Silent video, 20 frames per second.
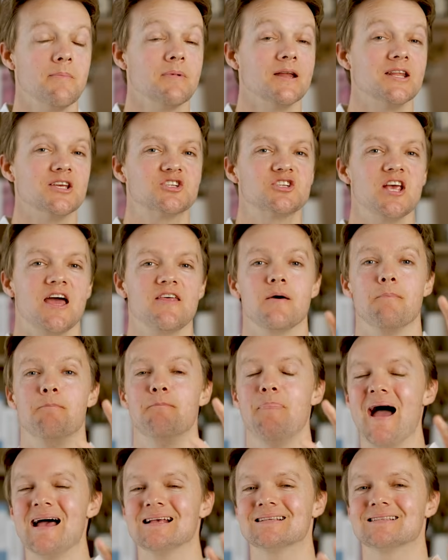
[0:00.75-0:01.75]
I'm gonna share the
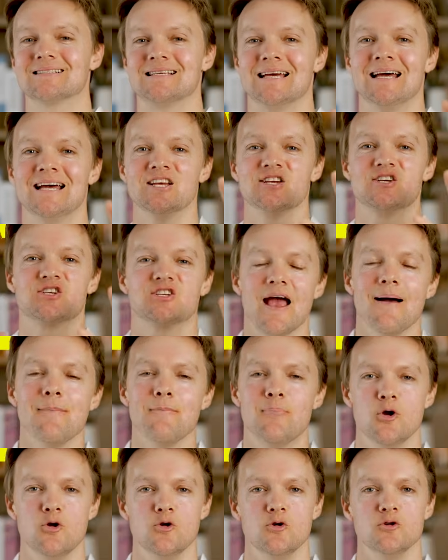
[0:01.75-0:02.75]
best
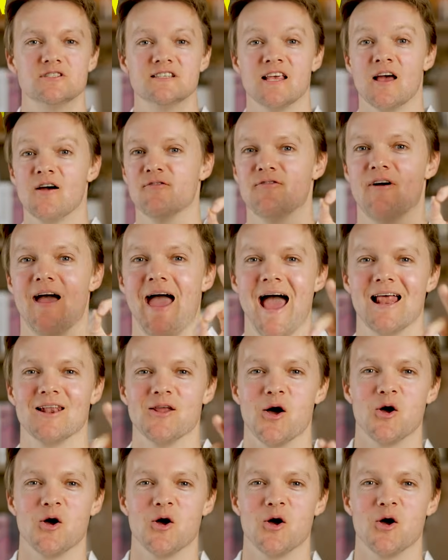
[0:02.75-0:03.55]
shampoos for hair